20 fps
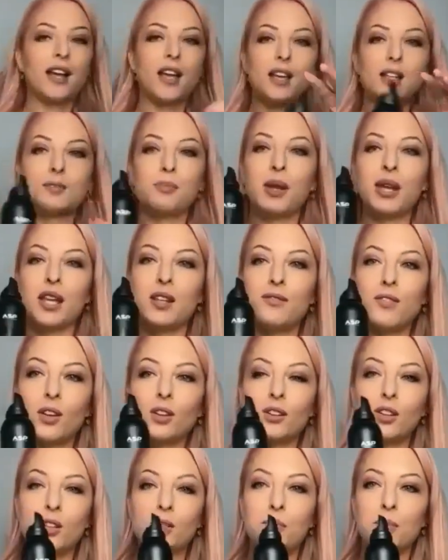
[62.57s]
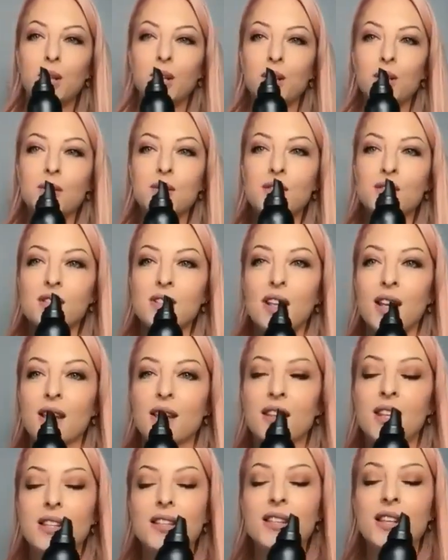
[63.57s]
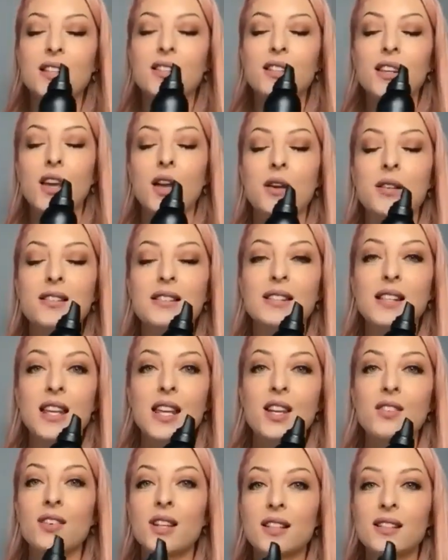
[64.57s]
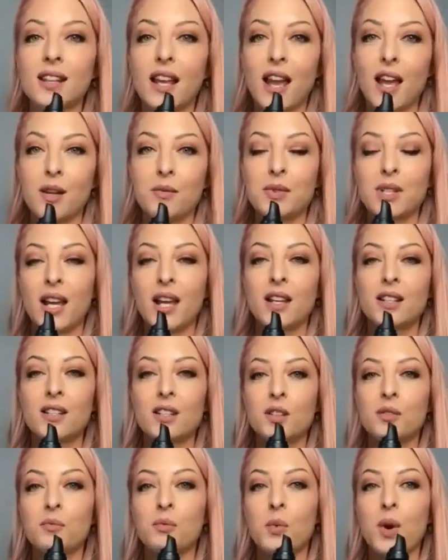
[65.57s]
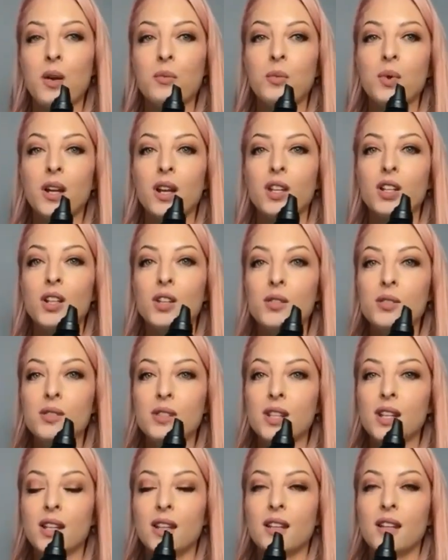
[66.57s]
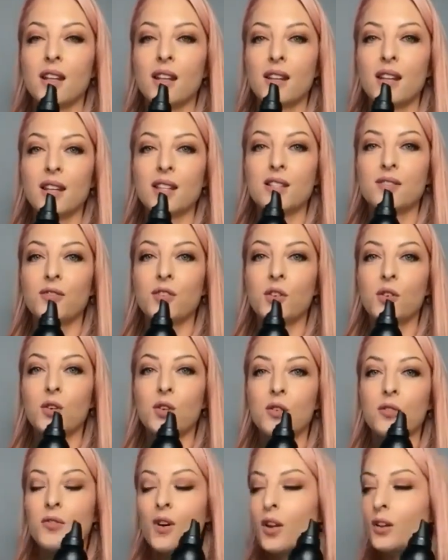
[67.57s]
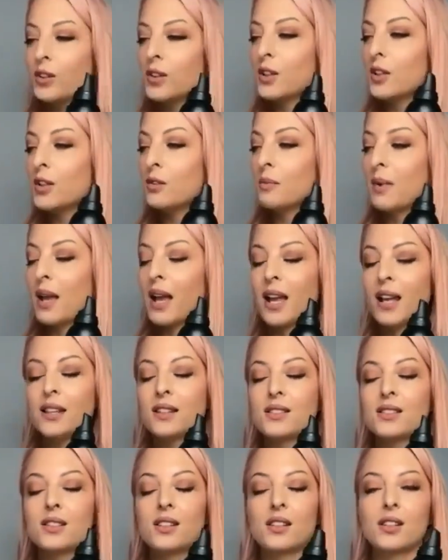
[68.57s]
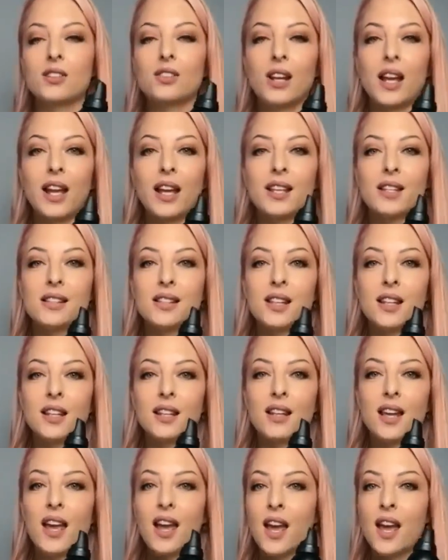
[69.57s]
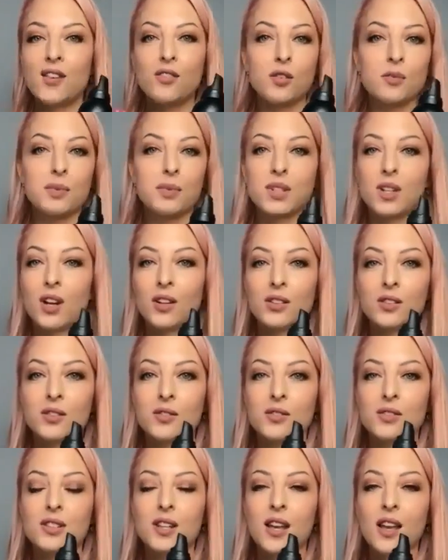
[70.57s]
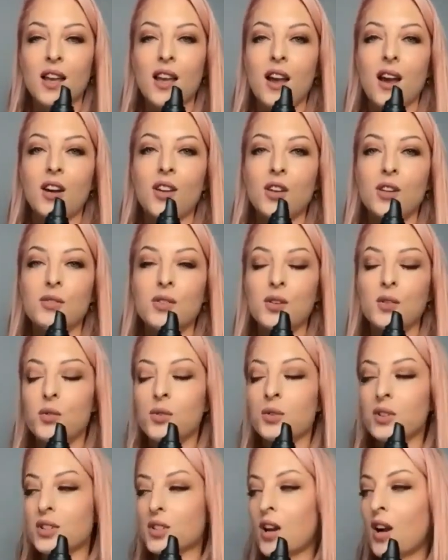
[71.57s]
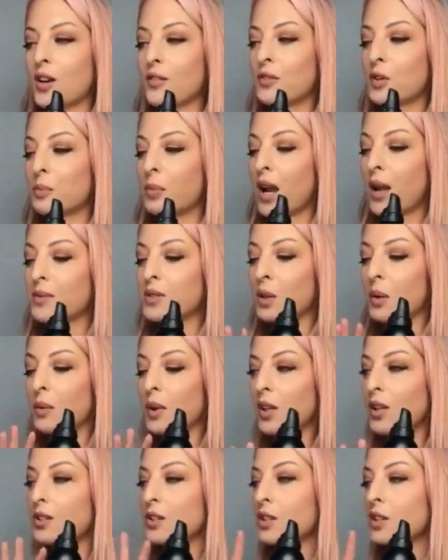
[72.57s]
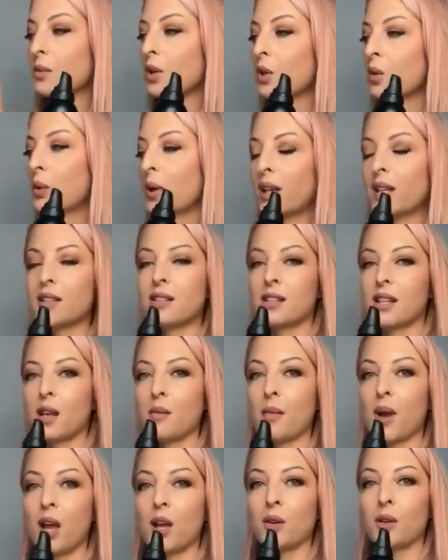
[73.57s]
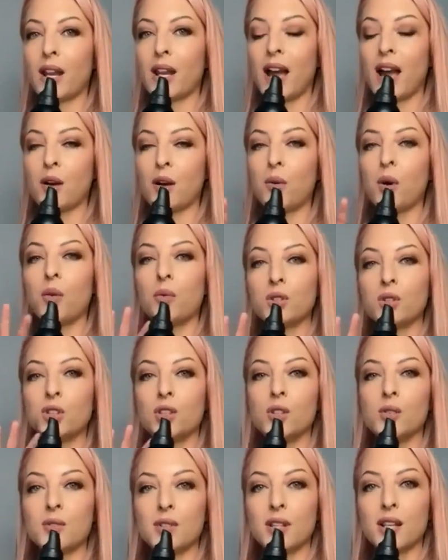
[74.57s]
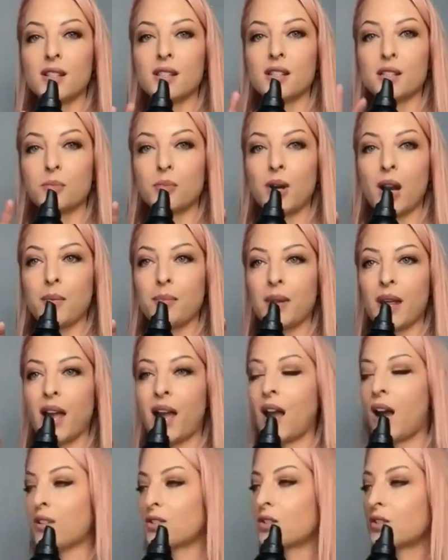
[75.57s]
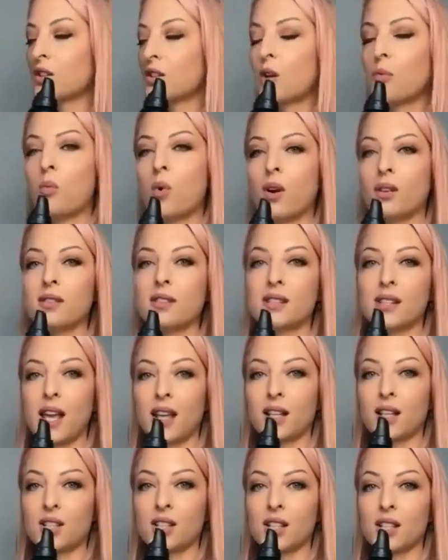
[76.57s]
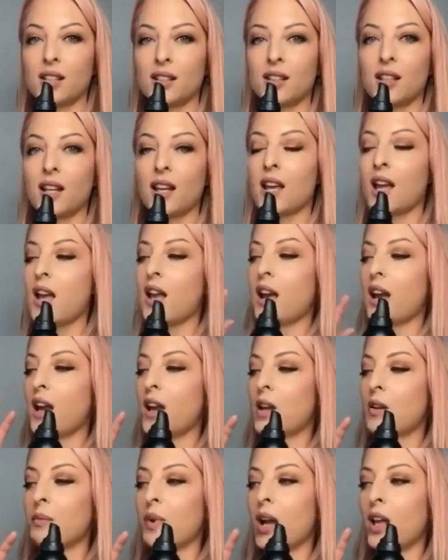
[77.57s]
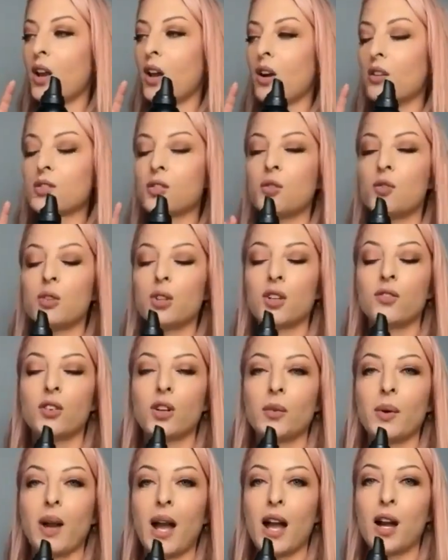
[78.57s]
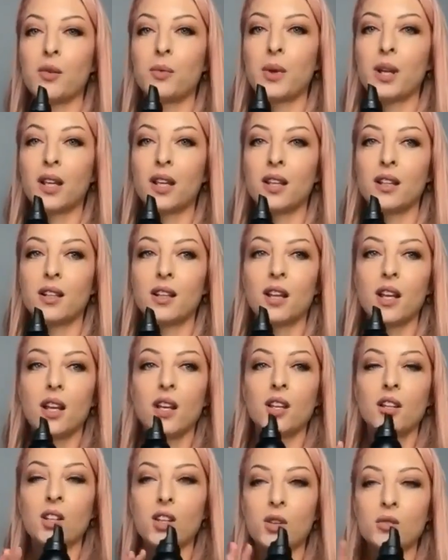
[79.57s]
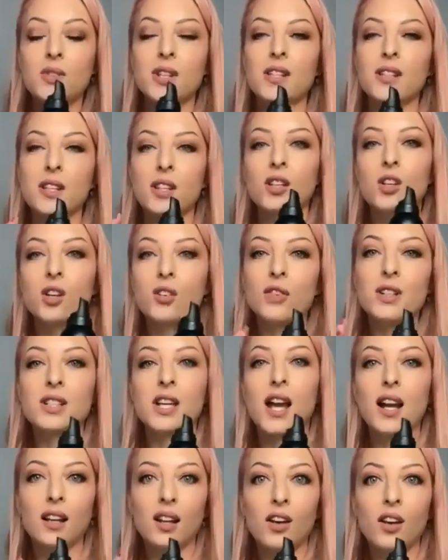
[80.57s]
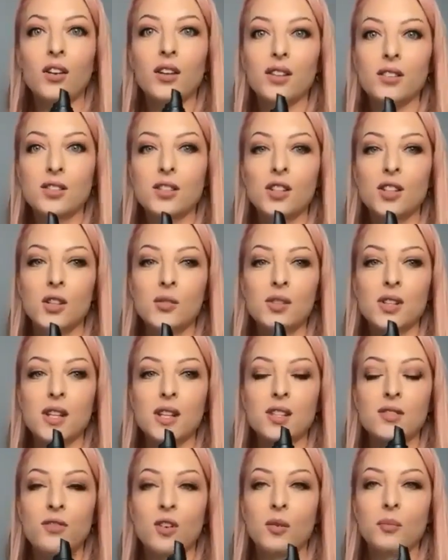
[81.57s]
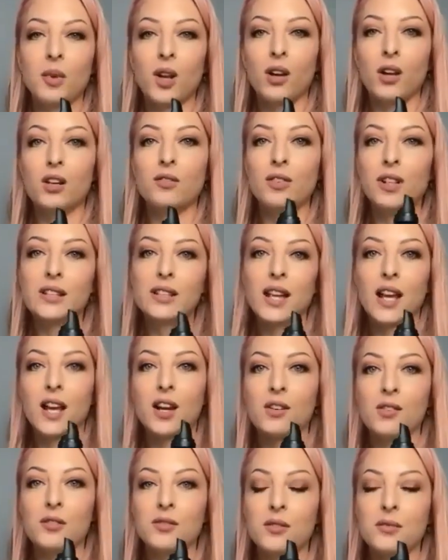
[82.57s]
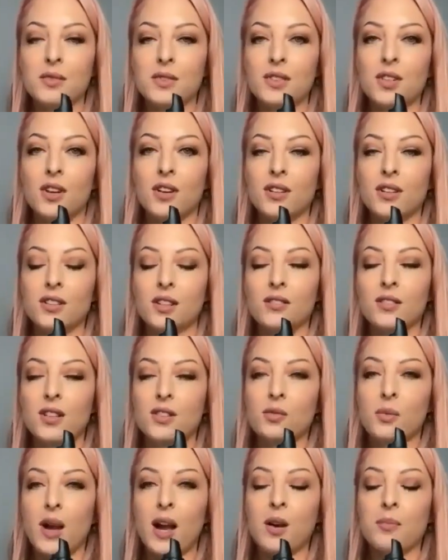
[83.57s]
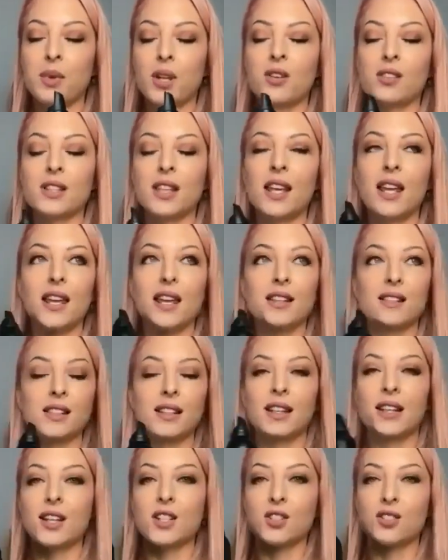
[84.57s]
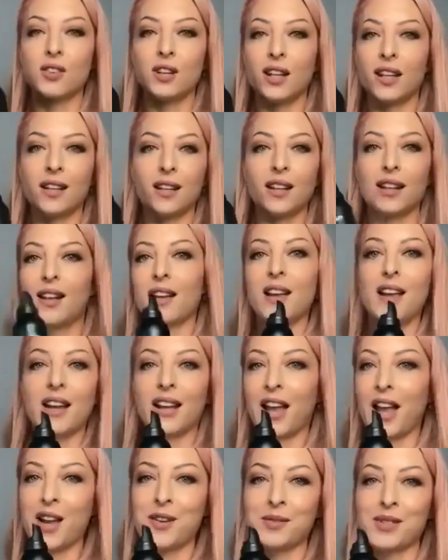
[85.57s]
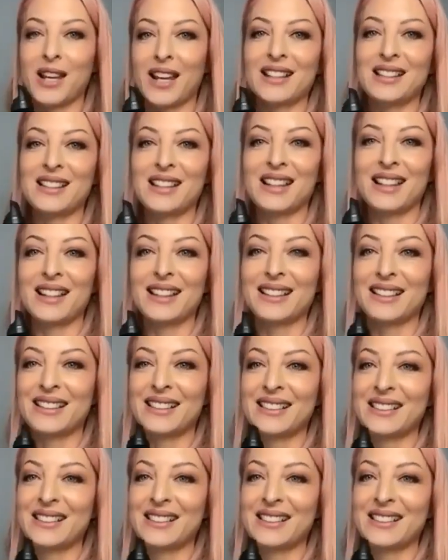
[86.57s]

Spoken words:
ASP Volume Mousse. This is a serious game changer when we're using this for volume and creating hair up styles. I use it all the time for prep. So I'm going to do a quick demo on how I would use this to prep the hair just on one section. And I'll talk you through how we can use this and encourage our clients to use this from like a retail side as well, because it is literally a game changer.